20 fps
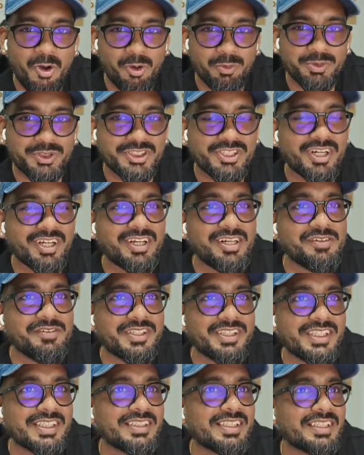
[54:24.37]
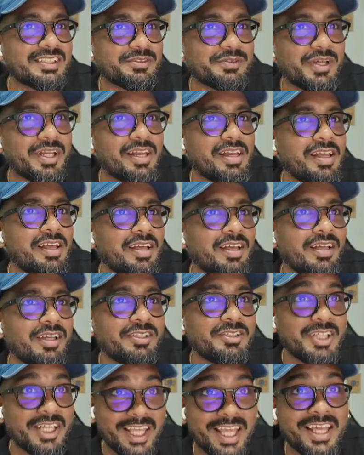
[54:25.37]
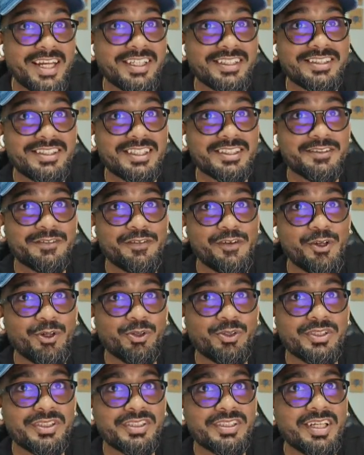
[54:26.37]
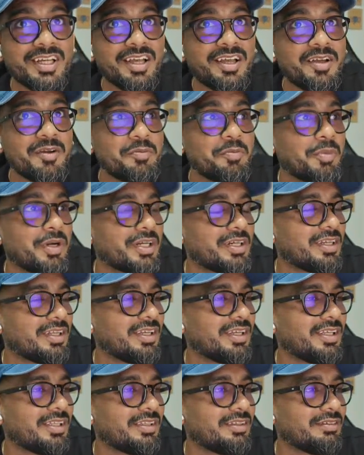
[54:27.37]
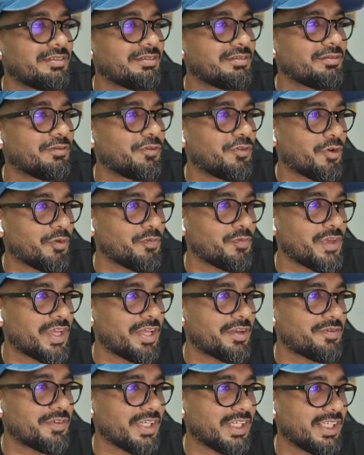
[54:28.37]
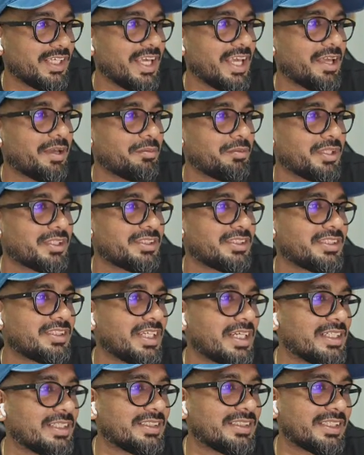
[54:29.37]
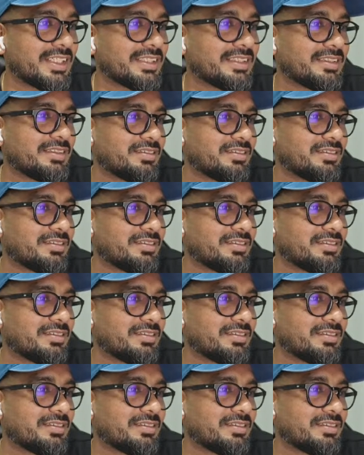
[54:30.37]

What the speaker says: struggle with this as well. So here it says flows, but in from where we came, it still says